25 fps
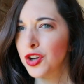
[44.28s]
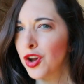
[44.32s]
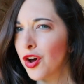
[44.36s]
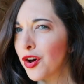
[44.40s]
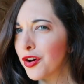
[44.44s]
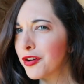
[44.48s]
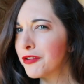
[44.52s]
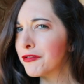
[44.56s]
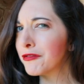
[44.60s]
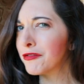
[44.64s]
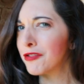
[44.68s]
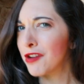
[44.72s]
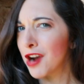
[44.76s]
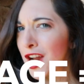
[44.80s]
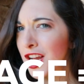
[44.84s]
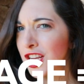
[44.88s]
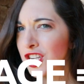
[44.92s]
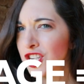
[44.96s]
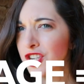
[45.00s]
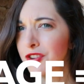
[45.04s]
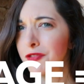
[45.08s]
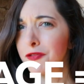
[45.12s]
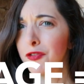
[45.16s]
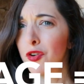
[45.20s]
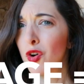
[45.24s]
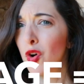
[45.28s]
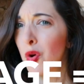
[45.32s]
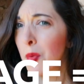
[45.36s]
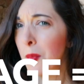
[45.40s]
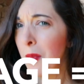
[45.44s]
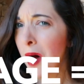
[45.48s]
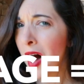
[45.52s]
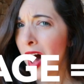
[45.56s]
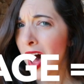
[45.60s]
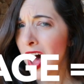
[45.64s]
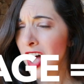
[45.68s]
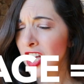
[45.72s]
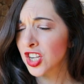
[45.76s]
know in French,
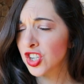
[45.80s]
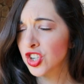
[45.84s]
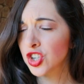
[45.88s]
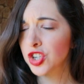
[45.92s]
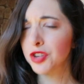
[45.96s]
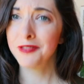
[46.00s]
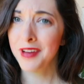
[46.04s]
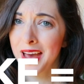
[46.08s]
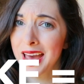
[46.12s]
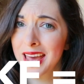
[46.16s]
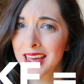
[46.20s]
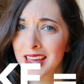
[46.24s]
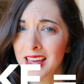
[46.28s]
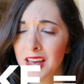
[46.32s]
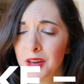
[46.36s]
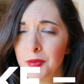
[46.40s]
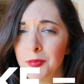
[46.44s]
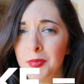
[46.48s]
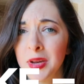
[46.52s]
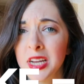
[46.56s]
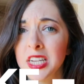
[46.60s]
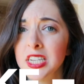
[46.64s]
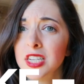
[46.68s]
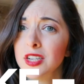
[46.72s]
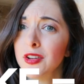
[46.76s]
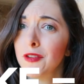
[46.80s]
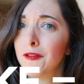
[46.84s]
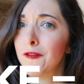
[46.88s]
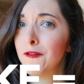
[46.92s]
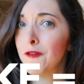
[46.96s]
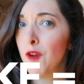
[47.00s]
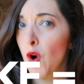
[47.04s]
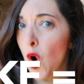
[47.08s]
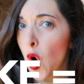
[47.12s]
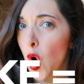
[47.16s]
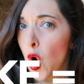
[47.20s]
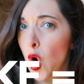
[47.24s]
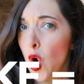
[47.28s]
fromage, fake means
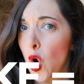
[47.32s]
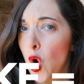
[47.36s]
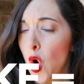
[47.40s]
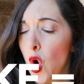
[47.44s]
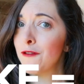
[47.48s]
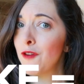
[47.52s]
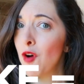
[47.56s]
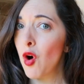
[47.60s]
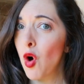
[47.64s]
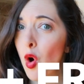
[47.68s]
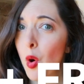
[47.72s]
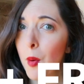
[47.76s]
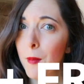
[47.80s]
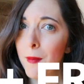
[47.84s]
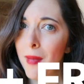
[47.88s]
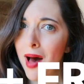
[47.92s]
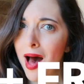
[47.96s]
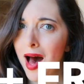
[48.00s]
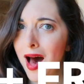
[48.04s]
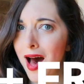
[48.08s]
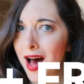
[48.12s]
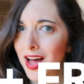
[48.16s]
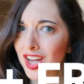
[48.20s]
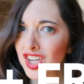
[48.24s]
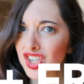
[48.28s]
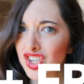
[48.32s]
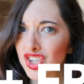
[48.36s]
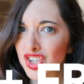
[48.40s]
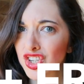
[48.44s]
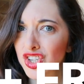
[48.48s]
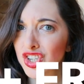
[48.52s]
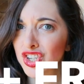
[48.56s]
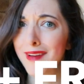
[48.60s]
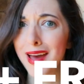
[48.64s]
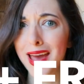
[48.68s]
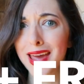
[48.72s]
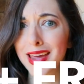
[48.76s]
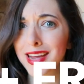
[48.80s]

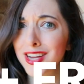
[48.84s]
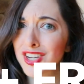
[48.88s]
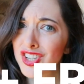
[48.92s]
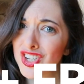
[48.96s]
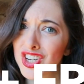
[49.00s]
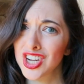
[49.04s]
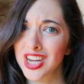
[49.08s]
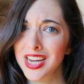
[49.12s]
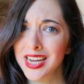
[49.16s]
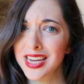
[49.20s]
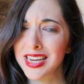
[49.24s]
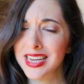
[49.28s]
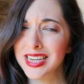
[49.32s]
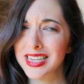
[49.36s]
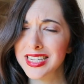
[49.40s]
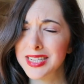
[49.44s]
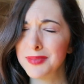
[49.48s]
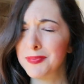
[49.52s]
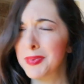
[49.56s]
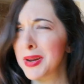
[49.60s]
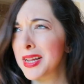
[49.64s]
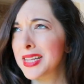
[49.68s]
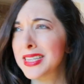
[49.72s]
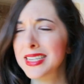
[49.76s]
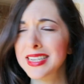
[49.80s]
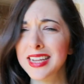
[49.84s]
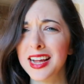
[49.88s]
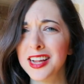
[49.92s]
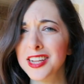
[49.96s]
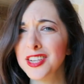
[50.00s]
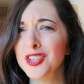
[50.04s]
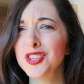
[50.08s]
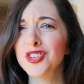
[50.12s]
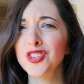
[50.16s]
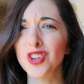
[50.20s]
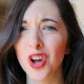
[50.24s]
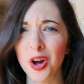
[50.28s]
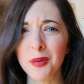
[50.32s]
fromage, fake cheese, but it
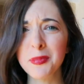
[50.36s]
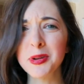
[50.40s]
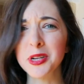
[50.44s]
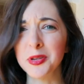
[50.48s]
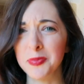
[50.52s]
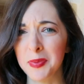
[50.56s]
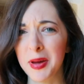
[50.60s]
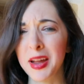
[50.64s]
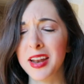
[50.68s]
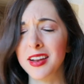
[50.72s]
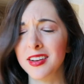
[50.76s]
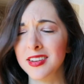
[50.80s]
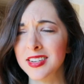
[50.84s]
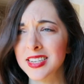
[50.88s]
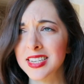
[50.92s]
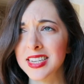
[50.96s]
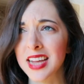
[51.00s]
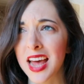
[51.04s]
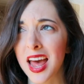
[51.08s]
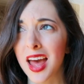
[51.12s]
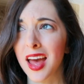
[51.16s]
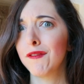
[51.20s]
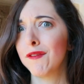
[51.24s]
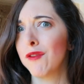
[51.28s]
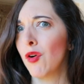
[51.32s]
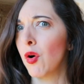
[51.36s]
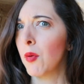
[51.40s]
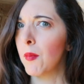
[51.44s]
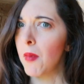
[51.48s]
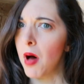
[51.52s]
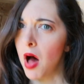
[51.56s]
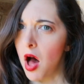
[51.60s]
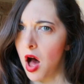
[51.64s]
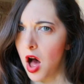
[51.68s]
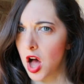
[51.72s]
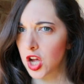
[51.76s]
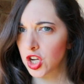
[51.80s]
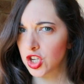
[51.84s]
sounds so much better to say
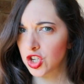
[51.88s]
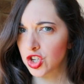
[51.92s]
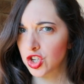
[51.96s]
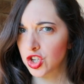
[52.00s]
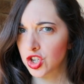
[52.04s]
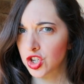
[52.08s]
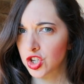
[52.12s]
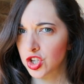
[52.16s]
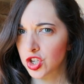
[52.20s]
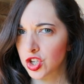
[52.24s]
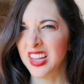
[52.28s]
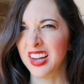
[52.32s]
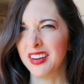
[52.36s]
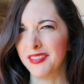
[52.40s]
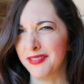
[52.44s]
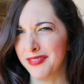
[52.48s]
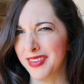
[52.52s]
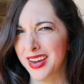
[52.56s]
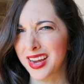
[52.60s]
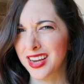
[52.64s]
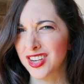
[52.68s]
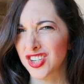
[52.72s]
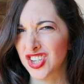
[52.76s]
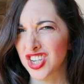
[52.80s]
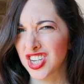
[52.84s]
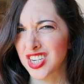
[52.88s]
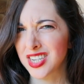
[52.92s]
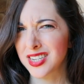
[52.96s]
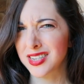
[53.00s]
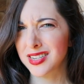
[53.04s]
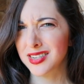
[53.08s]
fromage than fake cheese.